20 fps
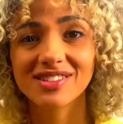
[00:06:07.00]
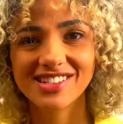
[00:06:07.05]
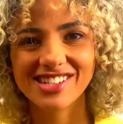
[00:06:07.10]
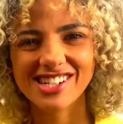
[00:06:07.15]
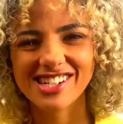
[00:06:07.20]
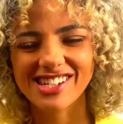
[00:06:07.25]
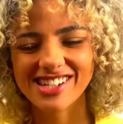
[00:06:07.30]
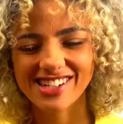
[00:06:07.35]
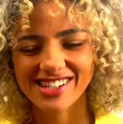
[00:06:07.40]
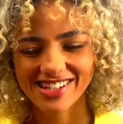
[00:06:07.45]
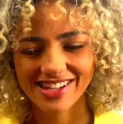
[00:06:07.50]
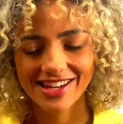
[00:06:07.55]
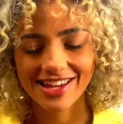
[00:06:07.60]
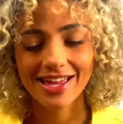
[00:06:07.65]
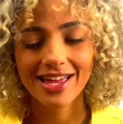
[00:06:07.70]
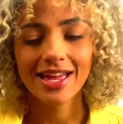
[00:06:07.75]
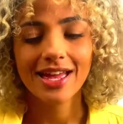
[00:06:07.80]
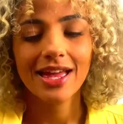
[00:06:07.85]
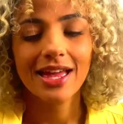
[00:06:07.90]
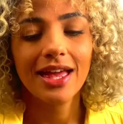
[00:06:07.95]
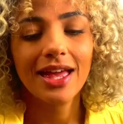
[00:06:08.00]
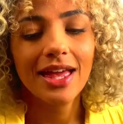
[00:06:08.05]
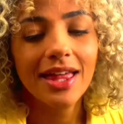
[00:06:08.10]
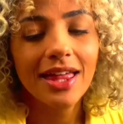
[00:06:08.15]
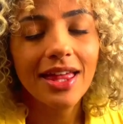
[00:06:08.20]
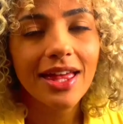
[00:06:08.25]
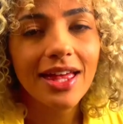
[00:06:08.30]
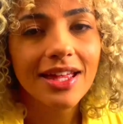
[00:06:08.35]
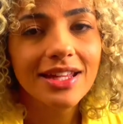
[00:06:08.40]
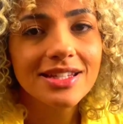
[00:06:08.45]
a G.
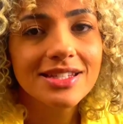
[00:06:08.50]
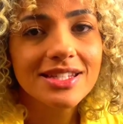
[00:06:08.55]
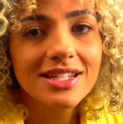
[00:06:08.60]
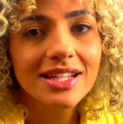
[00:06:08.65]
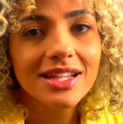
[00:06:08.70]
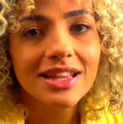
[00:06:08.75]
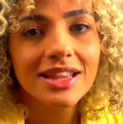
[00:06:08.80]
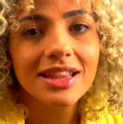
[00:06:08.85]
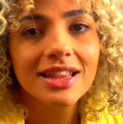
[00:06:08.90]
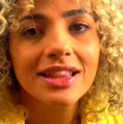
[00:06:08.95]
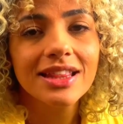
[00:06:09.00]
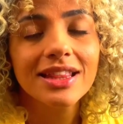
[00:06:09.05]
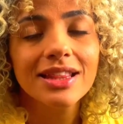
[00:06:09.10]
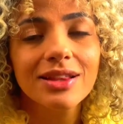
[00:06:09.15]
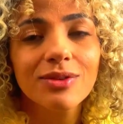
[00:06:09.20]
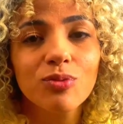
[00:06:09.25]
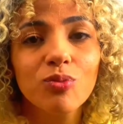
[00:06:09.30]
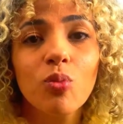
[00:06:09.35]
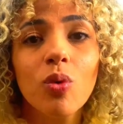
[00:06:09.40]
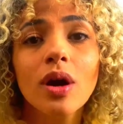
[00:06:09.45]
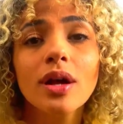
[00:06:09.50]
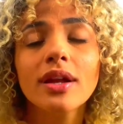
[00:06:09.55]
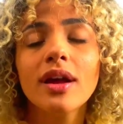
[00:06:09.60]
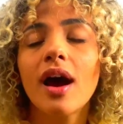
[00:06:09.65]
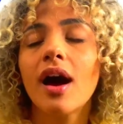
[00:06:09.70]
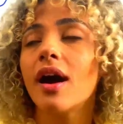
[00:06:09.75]
And what